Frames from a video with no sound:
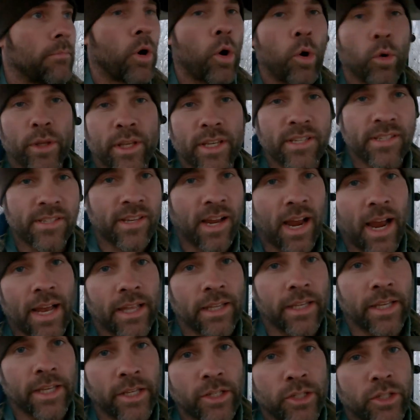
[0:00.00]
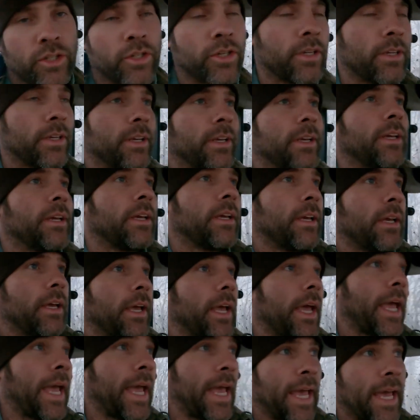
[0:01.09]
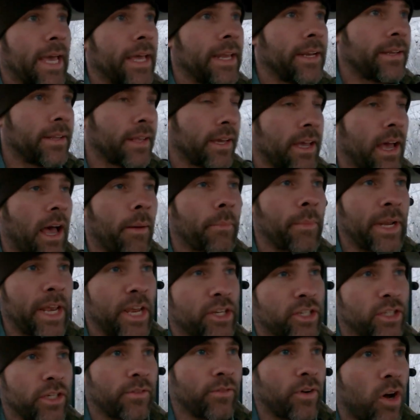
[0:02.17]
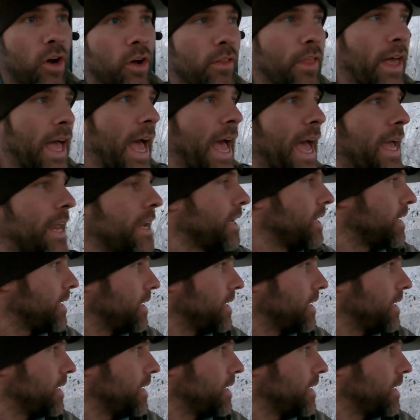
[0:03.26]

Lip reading: moldy silage, and the combination of all that